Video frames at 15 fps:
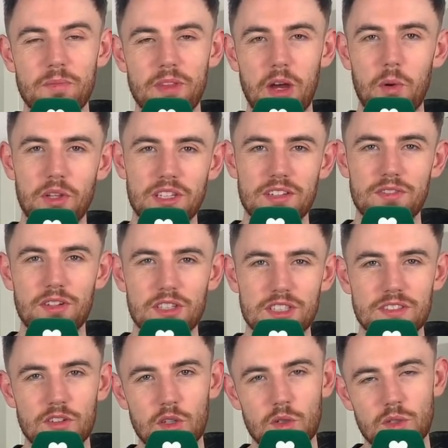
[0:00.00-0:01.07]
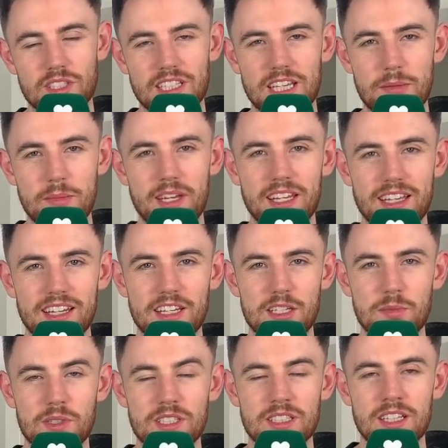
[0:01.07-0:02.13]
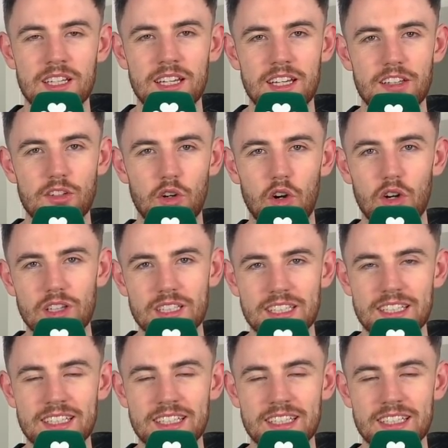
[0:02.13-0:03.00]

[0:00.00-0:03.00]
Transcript: I want to first of all say a Merry Christmas to all of you.